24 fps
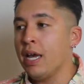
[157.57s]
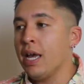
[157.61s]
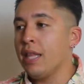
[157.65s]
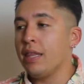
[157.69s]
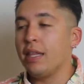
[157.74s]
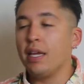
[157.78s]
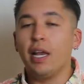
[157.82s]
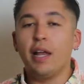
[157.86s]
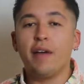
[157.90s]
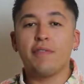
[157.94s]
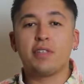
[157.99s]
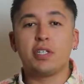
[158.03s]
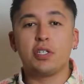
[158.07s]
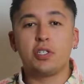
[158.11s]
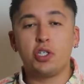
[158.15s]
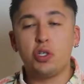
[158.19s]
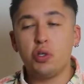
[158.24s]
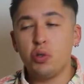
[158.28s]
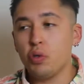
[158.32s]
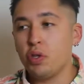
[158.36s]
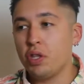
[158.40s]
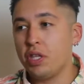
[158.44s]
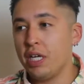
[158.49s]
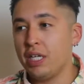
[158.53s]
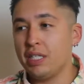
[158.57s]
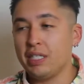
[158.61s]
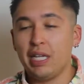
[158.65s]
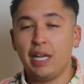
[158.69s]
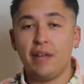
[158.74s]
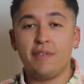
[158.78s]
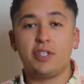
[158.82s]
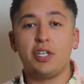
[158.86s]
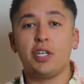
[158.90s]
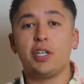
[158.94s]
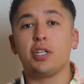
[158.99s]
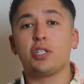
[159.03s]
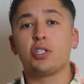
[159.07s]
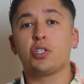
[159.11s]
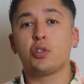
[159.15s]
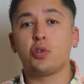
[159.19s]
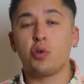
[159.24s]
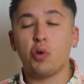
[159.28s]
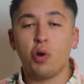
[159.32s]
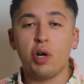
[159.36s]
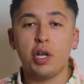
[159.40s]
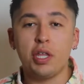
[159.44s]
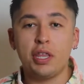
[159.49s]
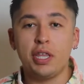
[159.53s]
They love to chew things. They love to
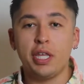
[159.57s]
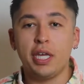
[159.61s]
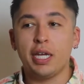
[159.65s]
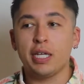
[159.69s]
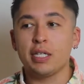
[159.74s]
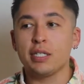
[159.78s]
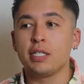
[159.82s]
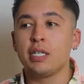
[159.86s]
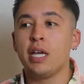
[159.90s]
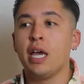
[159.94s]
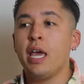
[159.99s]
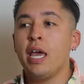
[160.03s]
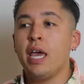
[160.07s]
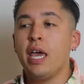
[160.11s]
destroy things.